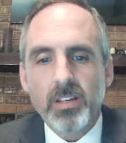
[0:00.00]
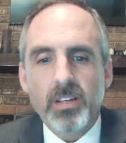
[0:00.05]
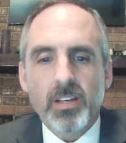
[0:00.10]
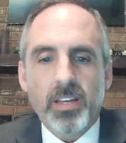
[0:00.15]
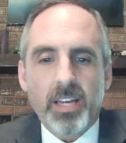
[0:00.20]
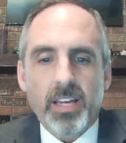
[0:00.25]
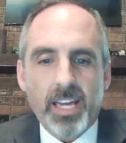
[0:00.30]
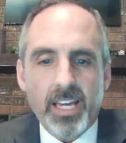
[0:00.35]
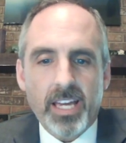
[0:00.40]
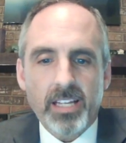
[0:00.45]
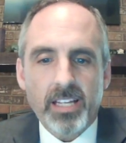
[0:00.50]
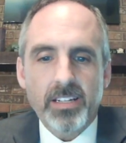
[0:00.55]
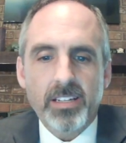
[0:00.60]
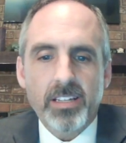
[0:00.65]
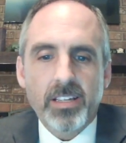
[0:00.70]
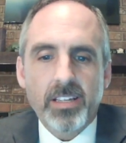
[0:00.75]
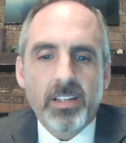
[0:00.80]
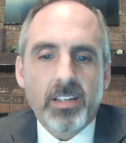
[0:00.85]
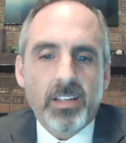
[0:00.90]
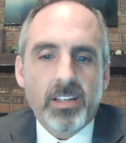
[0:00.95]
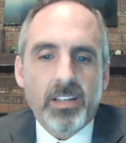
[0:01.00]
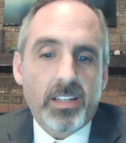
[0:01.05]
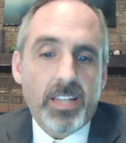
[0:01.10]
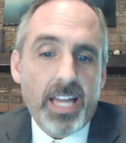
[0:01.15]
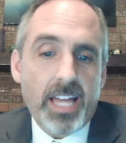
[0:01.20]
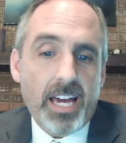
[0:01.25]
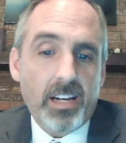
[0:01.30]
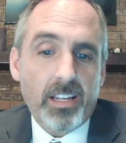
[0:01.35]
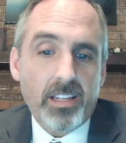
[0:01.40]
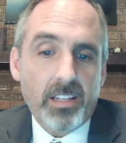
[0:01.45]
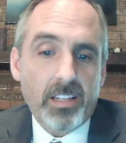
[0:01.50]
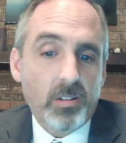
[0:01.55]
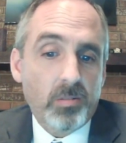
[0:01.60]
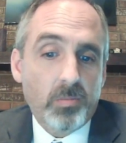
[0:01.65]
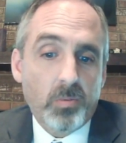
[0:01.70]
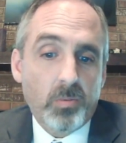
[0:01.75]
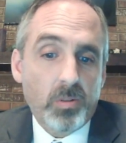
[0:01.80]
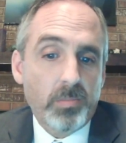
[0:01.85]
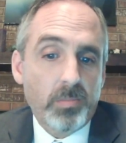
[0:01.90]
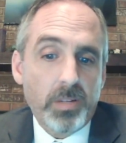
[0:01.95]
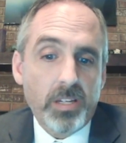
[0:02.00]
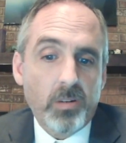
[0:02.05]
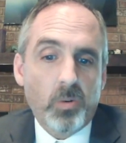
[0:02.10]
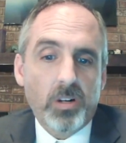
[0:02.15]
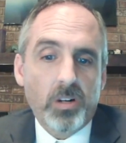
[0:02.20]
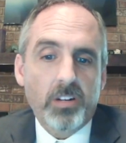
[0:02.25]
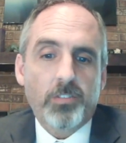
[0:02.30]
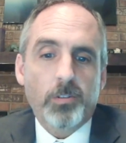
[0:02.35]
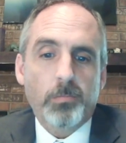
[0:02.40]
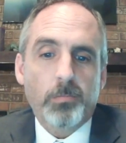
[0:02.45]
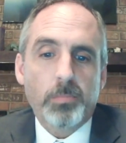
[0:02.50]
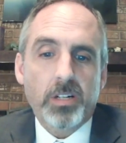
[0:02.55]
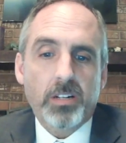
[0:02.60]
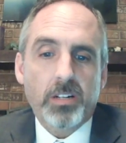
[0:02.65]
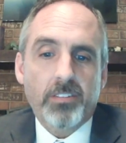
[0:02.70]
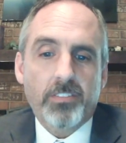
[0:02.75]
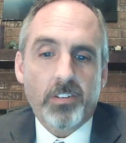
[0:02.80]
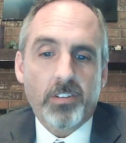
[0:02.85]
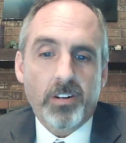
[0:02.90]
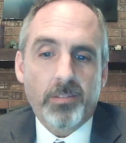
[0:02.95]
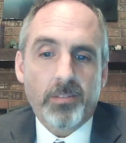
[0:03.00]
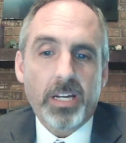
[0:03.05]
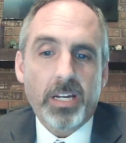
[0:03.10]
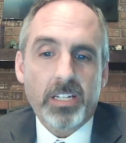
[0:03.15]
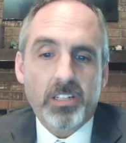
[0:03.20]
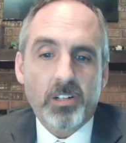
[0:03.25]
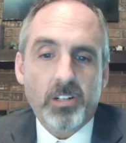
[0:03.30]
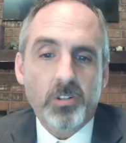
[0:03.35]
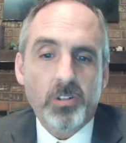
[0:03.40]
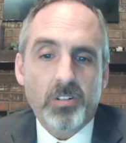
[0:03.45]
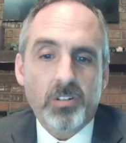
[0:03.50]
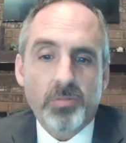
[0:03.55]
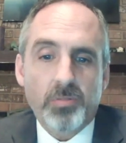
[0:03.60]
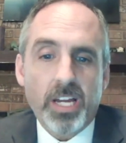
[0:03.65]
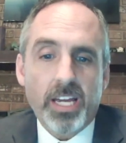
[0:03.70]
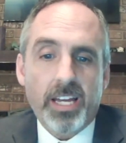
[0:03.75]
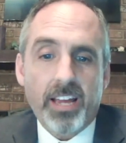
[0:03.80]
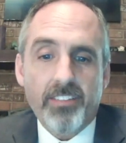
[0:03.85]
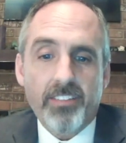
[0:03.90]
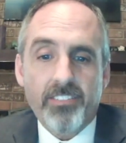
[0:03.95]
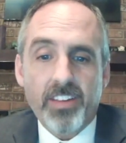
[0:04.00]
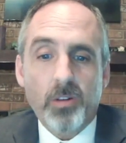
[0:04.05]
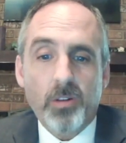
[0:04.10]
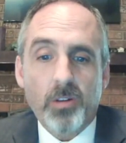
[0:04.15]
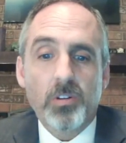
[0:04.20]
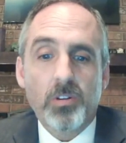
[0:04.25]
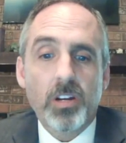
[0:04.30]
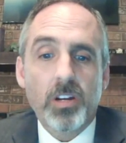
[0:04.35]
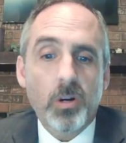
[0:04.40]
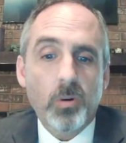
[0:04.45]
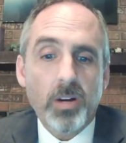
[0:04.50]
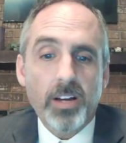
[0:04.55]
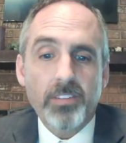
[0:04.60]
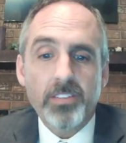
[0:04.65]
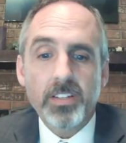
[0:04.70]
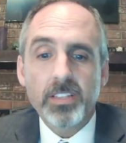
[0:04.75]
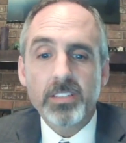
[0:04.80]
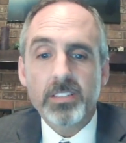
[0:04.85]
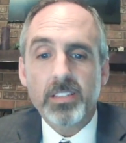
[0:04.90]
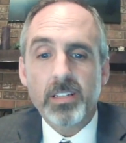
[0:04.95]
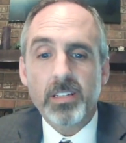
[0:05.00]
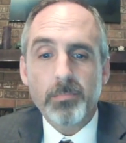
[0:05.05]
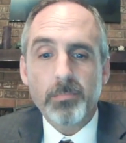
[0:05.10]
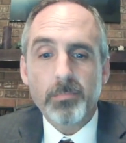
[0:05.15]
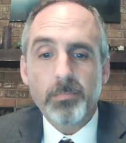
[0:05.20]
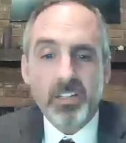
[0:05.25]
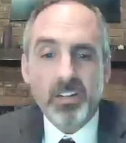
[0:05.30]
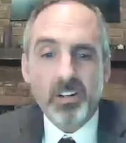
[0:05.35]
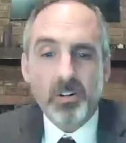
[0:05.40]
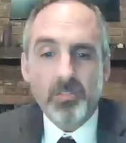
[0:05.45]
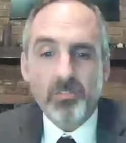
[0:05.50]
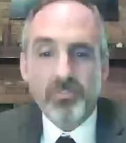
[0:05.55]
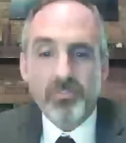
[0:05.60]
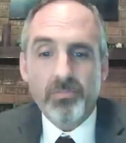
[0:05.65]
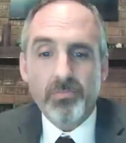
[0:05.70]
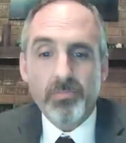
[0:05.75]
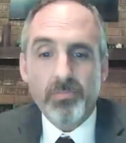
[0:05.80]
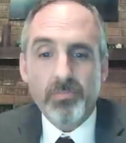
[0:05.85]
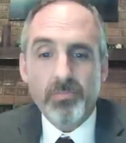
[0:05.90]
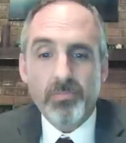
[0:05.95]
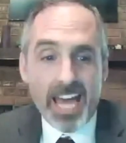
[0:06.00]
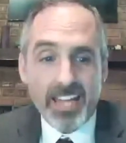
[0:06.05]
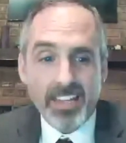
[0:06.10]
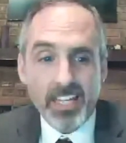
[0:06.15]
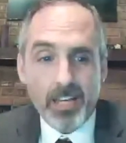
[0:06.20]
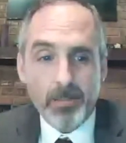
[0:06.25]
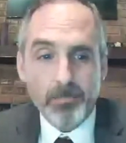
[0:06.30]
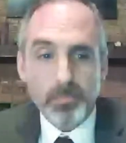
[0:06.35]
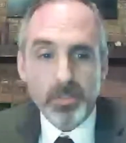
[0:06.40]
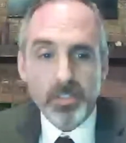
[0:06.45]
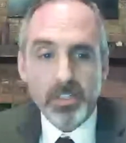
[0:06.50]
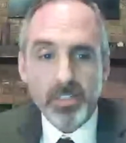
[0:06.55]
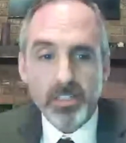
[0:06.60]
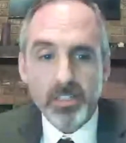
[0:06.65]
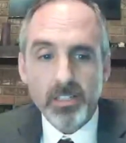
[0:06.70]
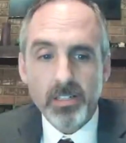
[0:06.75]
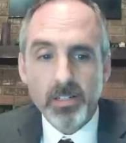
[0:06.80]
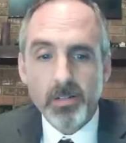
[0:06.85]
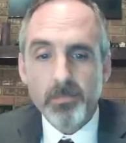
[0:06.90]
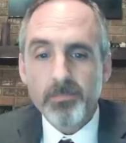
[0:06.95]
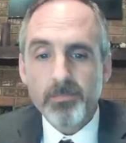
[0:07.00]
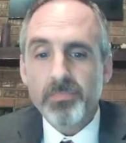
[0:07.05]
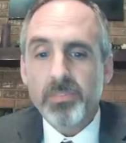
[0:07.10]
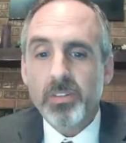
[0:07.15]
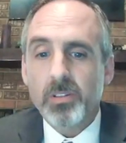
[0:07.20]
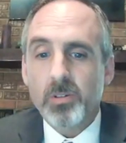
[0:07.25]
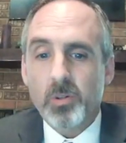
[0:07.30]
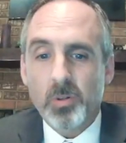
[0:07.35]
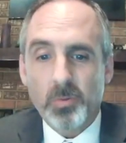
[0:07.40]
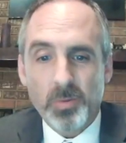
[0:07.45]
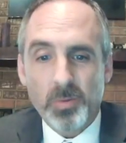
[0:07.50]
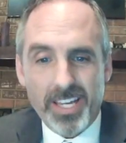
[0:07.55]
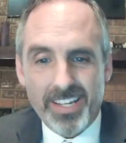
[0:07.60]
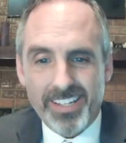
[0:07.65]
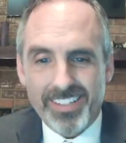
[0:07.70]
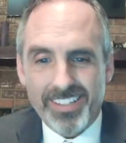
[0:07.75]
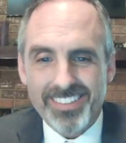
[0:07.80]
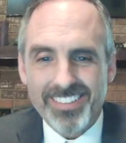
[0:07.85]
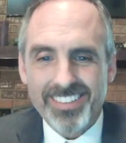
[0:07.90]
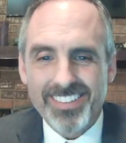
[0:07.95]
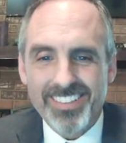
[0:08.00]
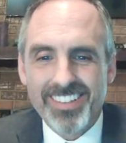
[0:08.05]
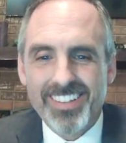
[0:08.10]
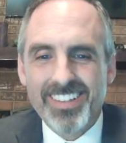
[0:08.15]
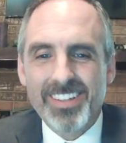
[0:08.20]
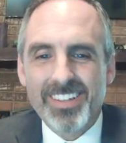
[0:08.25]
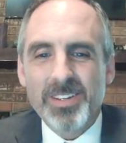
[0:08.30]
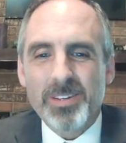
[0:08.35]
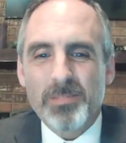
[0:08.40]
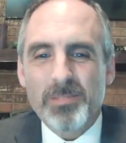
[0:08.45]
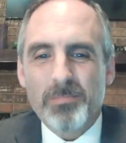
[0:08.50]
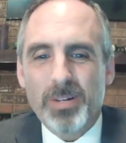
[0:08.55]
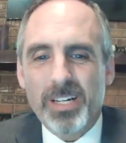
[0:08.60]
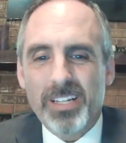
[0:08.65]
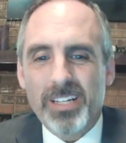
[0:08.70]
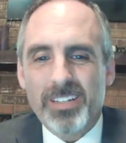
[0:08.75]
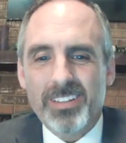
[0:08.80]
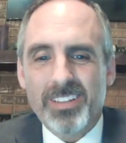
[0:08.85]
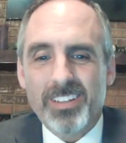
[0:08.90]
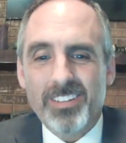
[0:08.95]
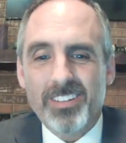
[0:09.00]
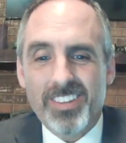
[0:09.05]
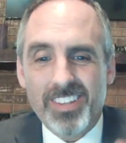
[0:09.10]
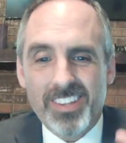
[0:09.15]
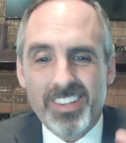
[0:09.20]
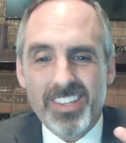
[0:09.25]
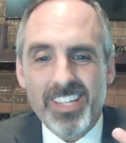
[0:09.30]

And that would be a wonderful book for Ambedkar to have read. I found no evidence that Ambedkar had that book or read it. But the